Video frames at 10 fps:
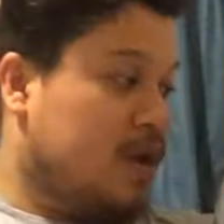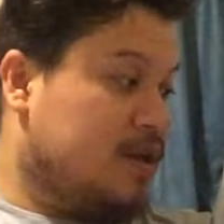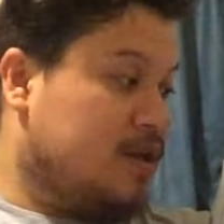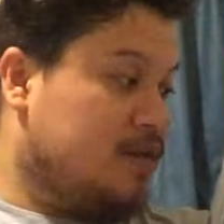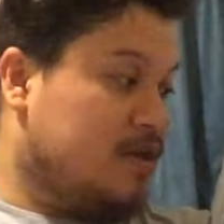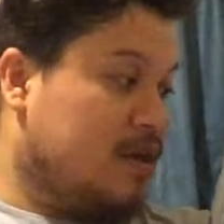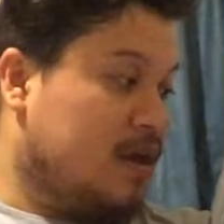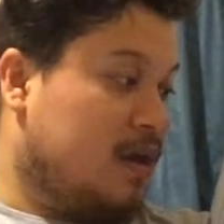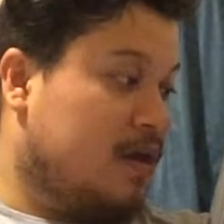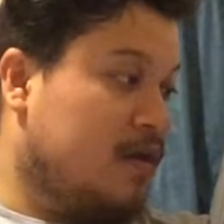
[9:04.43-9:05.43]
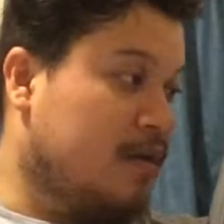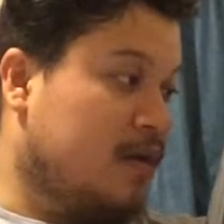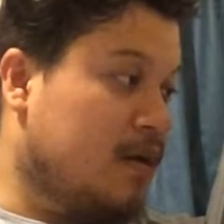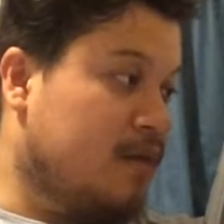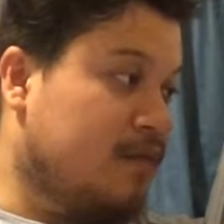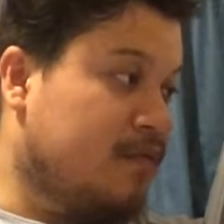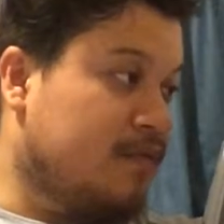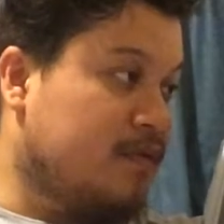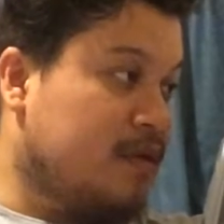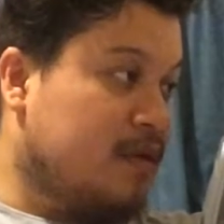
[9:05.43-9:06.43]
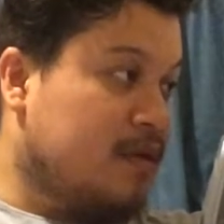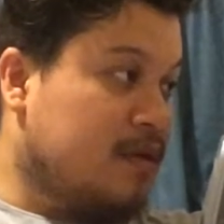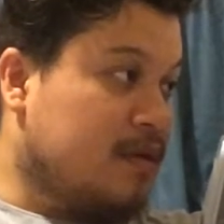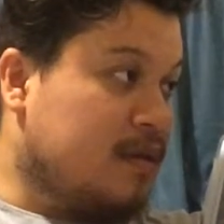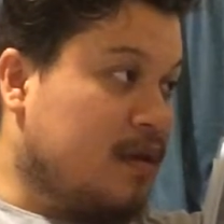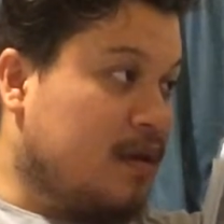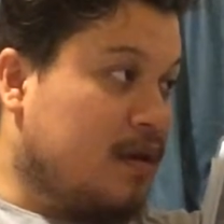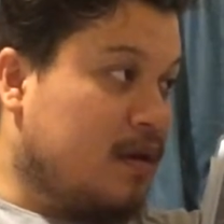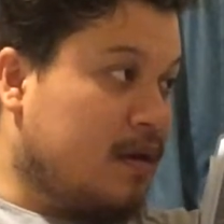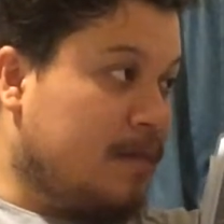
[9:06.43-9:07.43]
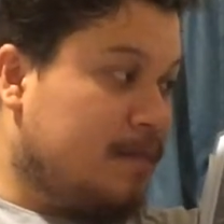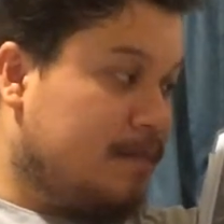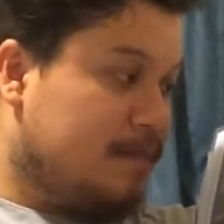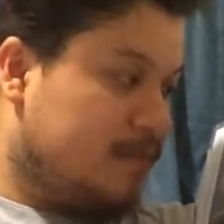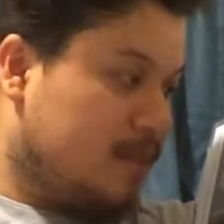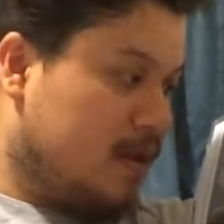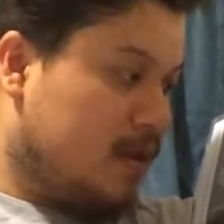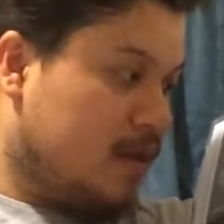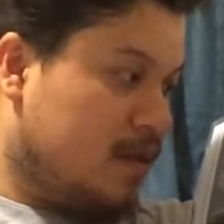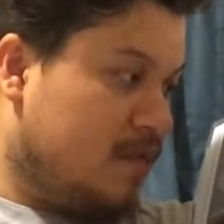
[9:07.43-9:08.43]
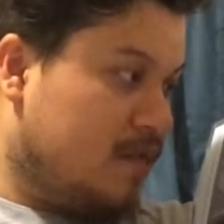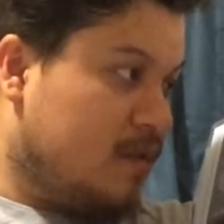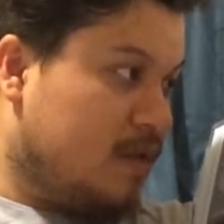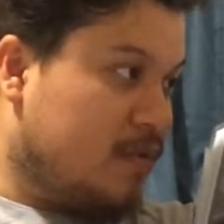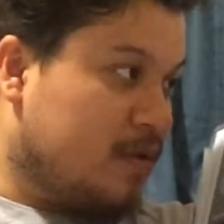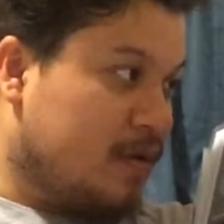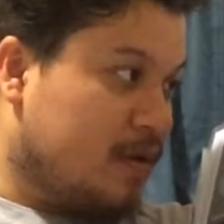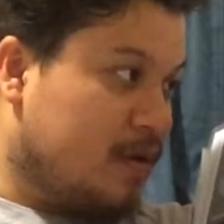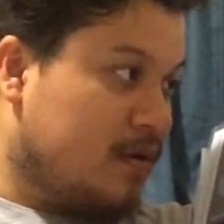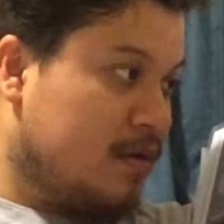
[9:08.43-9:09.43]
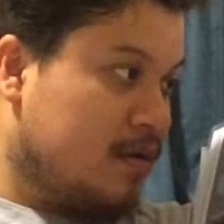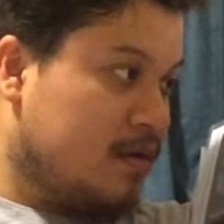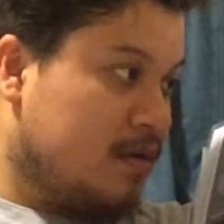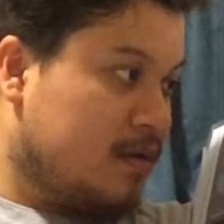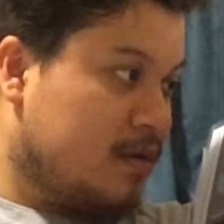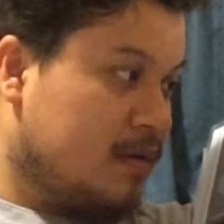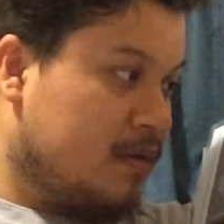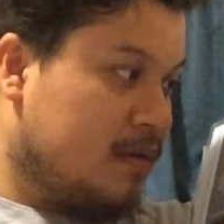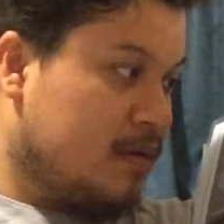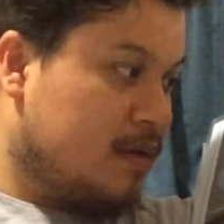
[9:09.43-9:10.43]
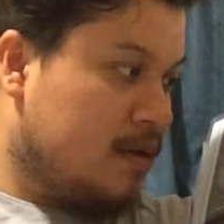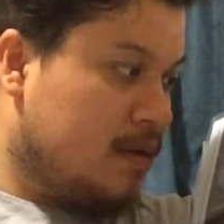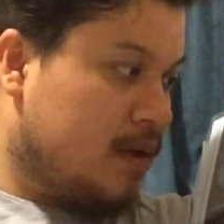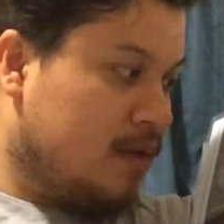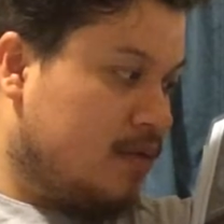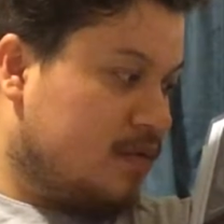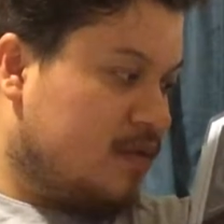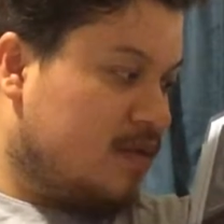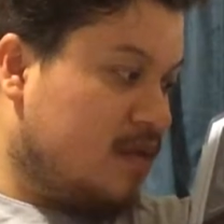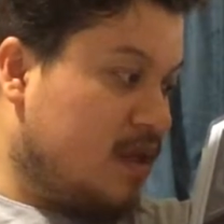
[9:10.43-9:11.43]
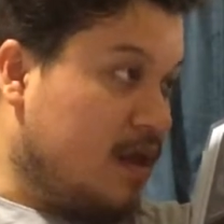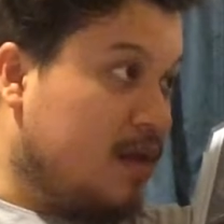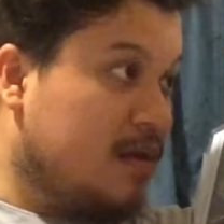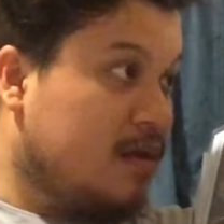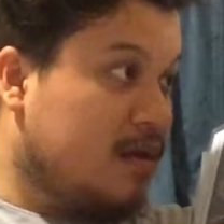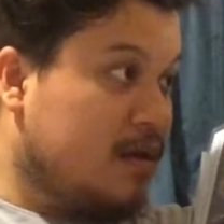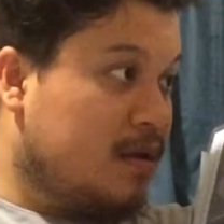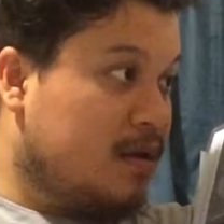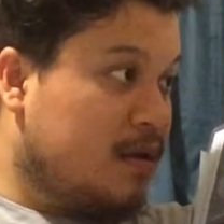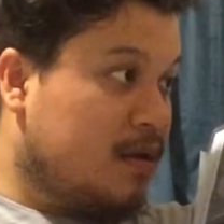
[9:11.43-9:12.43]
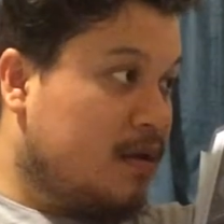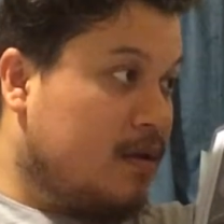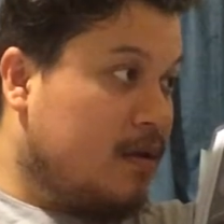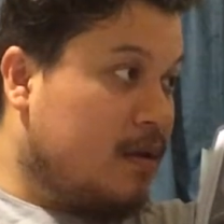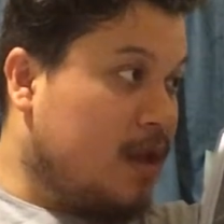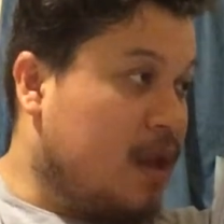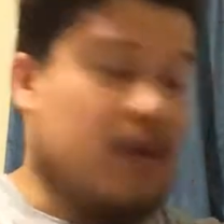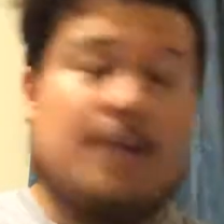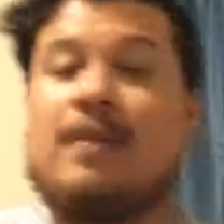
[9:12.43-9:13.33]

did you think of the? Let's see if his name's on here. I don't see it. Anyway,